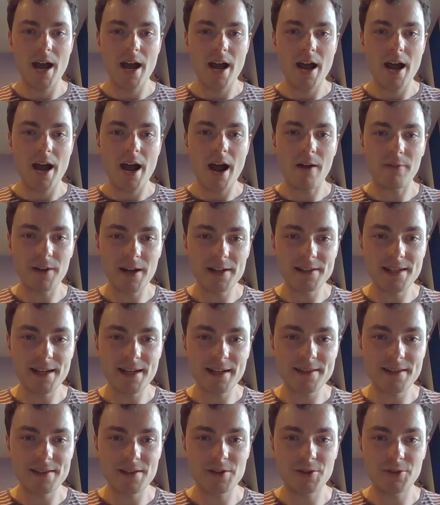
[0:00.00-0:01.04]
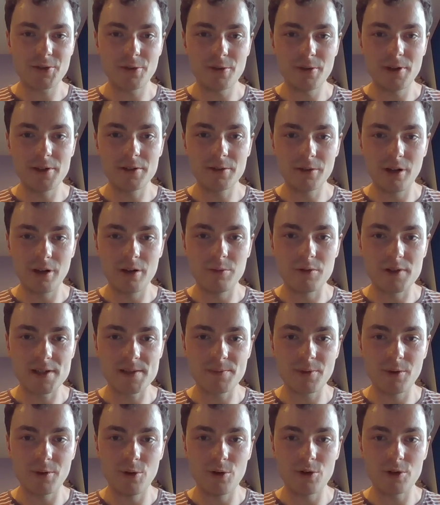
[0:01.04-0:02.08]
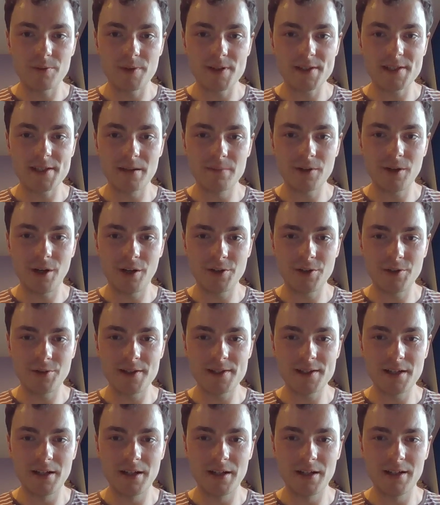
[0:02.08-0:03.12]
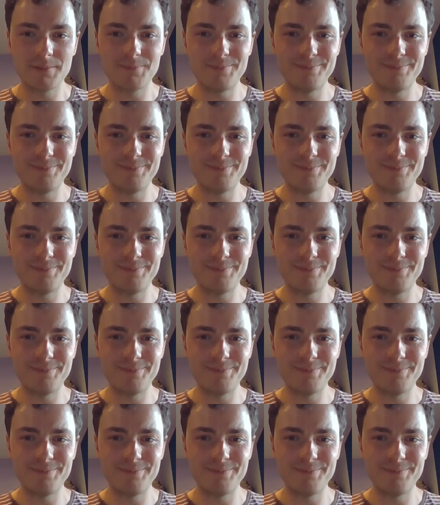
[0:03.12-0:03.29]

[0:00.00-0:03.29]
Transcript: Athletics is a truly global sport, but some countries are